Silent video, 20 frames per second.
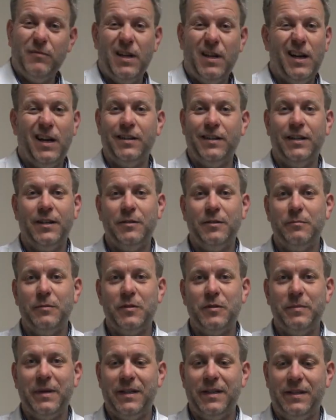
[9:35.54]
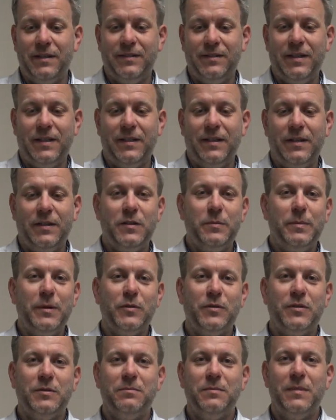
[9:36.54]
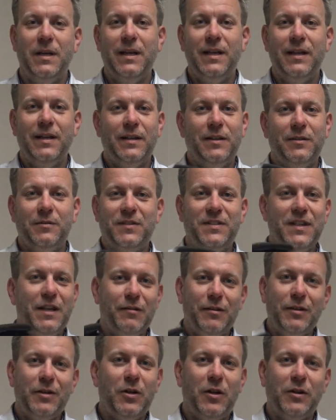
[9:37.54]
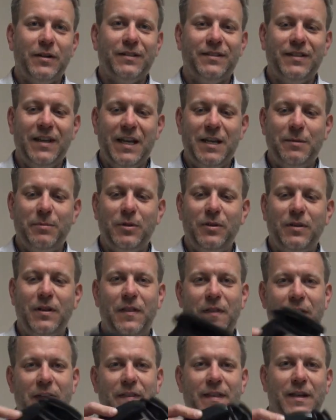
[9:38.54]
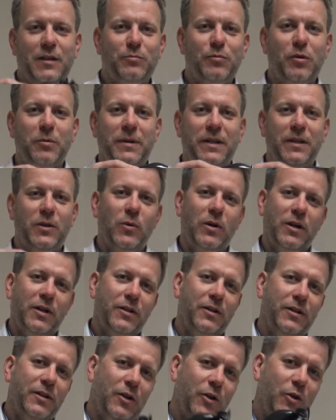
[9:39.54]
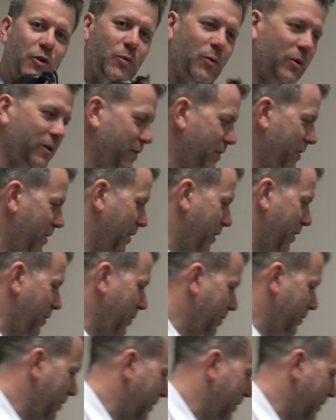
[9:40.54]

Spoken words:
I don't know, say spilt some cereal on a table, then that's probably quite a good one to use.